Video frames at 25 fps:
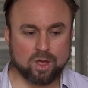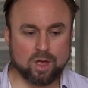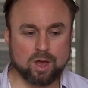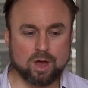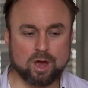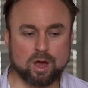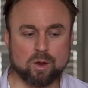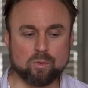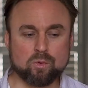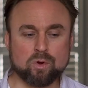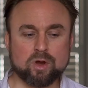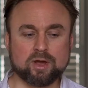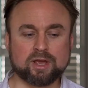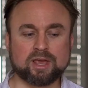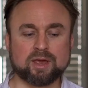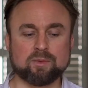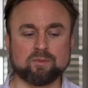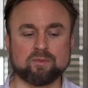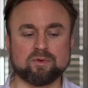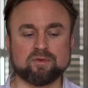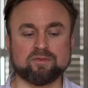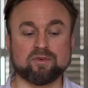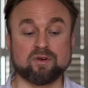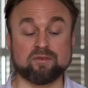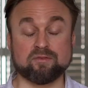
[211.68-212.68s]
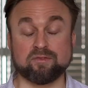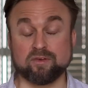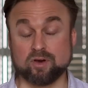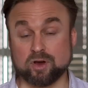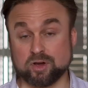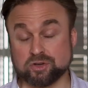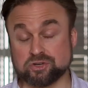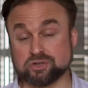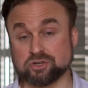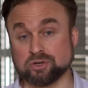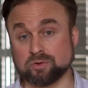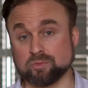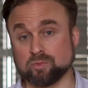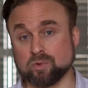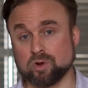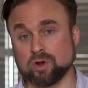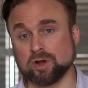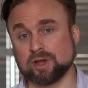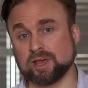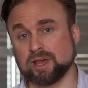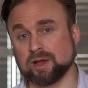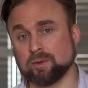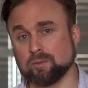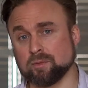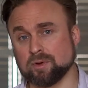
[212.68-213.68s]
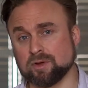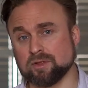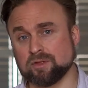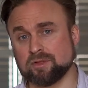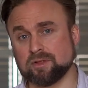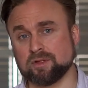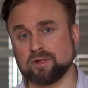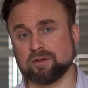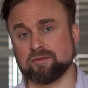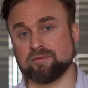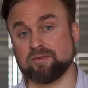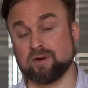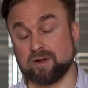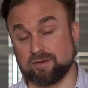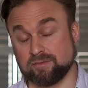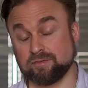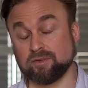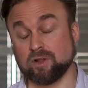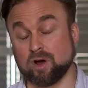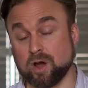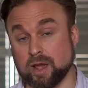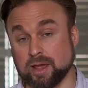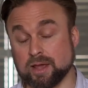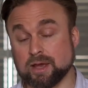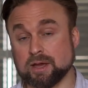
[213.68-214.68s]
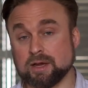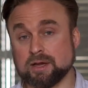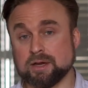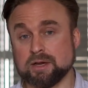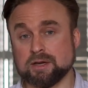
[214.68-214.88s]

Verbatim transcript: Uh, working with aversion, working with fight flight.